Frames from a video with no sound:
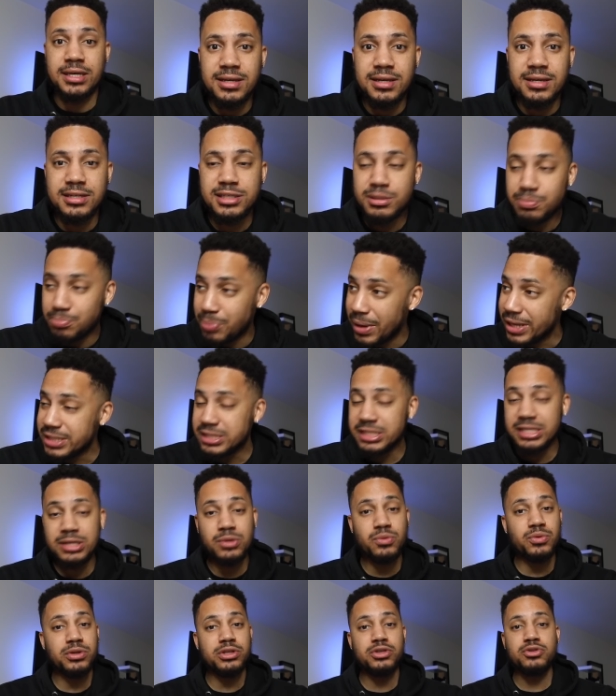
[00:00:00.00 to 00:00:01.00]

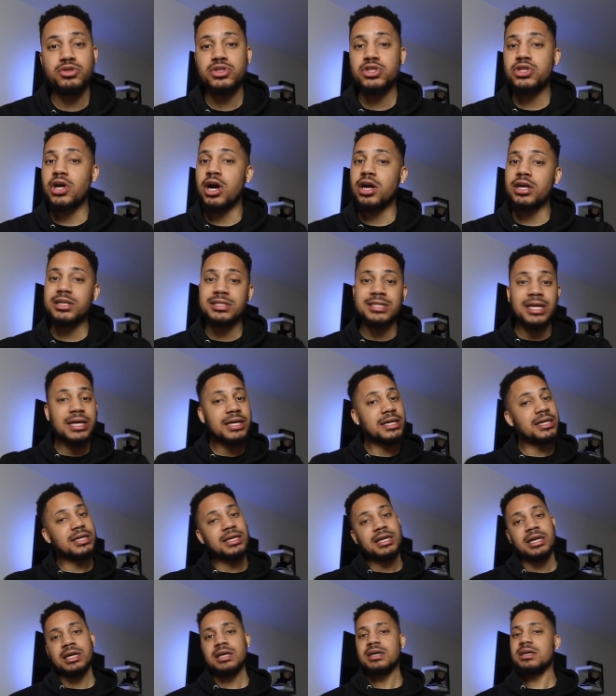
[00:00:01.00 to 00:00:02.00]
Especially when you start
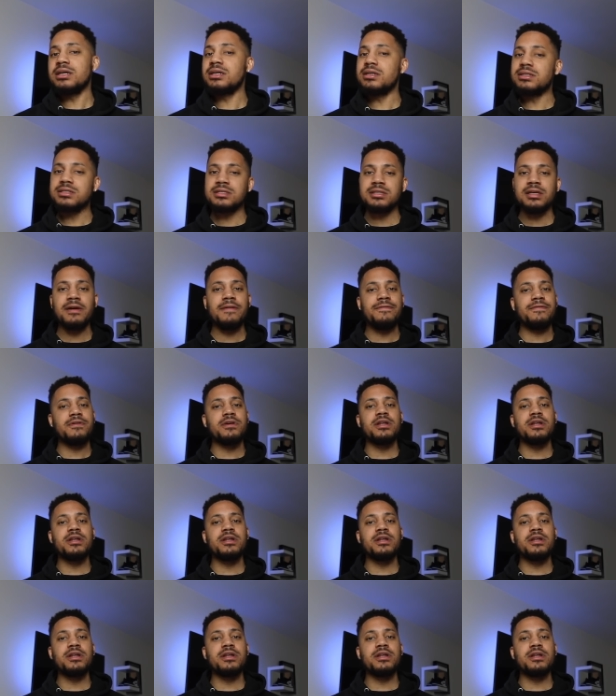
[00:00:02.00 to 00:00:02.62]
taking care of yourself,